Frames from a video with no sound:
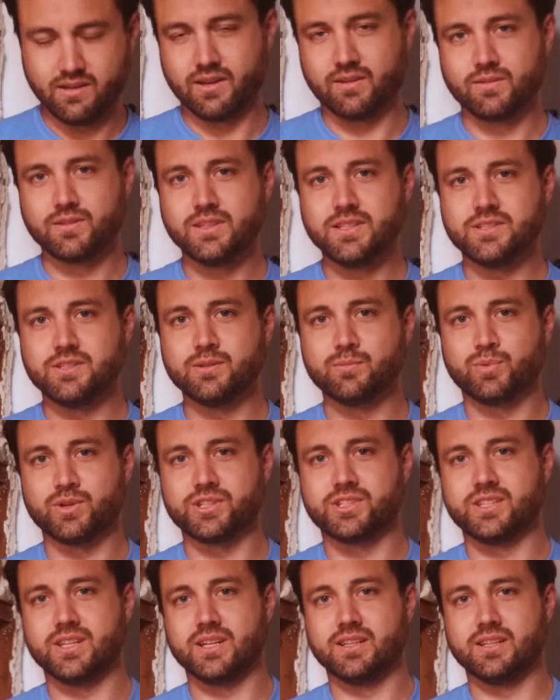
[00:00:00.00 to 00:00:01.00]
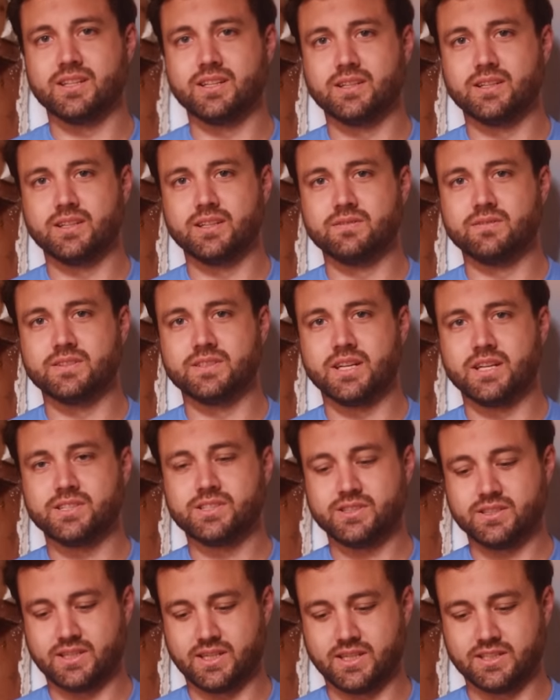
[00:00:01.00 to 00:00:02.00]
You know, I really do appreciate the
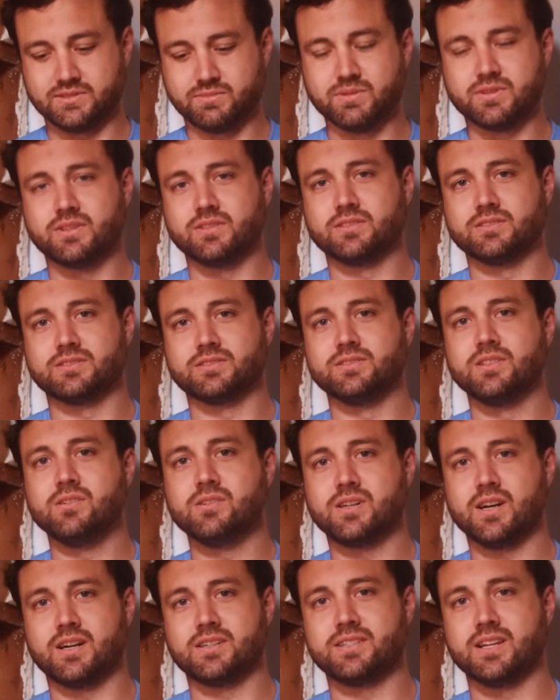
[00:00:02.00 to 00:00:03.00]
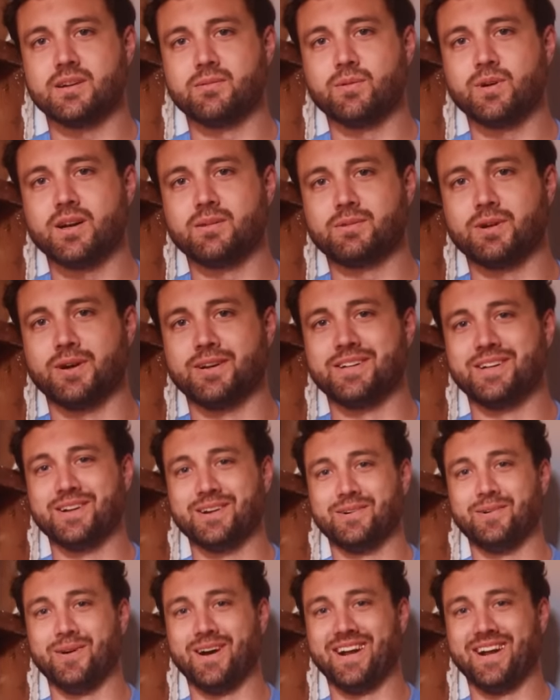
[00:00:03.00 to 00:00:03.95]
invitation, guys, but there is no goddamn way I'm going to your